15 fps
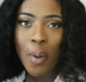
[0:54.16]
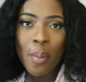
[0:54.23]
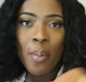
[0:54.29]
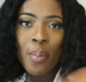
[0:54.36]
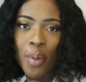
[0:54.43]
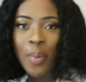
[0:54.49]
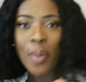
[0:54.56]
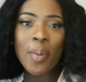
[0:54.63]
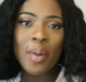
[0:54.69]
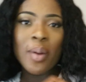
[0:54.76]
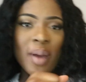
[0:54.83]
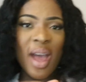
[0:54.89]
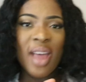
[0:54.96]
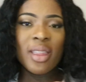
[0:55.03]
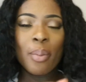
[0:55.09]
like,
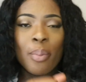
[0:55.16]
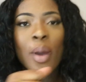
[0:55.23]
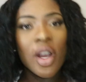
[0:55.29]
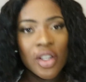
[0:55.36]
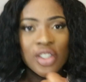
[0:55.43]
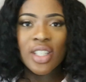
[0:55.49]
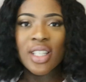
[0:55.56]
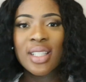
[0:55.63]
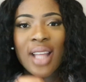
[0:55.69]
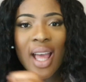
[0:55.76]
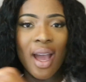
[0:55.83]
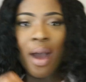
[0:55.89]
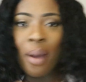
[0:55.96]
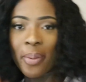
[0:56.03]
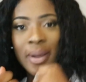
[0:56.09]
and the punches
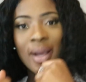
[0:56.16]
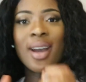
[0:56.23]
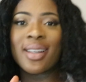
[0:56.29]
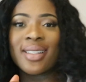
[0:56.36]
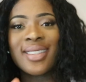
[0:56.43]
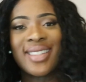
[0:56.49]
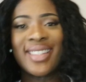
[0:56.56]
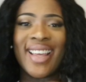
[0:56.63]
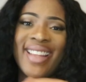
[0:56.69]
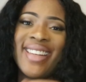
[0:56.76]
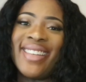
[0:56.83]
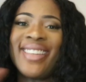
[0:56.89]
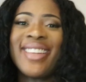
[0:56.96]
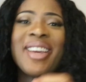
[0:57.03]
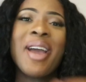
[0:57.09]
like uppercuts
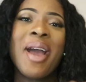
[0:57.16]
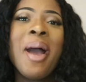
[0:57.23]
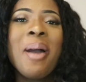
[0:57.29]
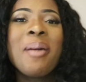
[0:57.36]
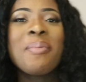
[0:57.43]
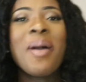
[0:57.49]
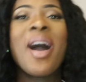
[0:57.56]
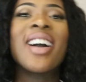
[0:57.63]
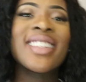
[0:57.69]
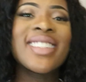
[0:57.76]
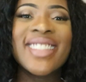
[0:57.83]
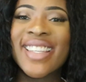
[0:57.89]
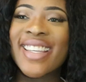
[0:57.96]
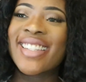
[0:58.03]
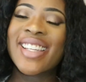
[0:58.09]
and
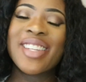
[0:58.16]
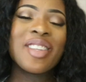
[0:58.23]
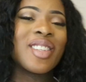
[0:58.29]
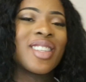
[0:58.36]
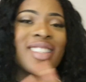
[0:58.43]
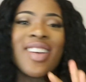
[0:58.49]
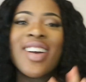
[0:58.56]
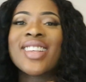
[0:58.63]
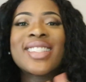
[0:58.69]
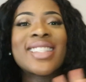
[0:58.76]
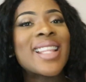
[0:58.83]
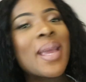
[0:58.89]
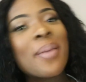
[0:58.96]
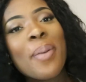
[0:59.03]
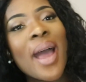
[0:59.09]
punches, and you just can't
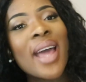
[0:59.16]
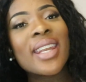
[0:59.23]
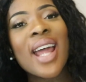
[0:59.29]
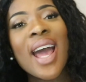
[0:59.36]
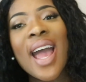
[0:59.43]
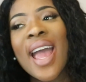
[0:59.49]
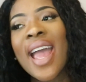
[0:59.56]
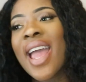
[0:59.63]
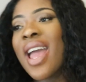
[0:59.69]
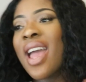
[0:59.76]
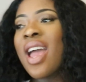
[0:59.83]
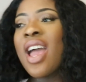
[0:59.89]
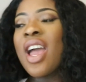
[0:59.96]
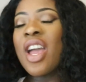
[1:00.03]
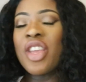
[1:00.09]
sleep at night.
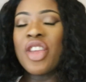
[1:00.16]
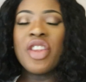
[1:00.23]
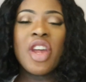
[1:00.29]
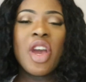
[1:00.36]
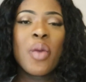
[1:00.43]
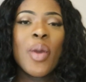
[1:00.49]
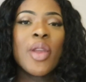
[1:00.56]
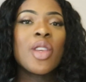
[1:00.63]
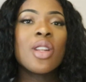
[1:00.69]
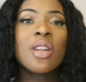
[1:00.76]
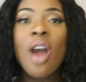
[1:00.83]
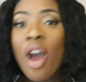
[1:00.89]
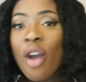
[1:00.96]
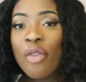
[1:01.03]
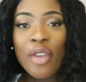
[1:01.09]
You know, when you
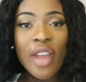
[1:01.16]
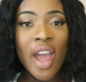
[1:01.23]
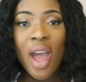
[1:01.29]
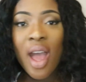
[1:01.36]
laugh it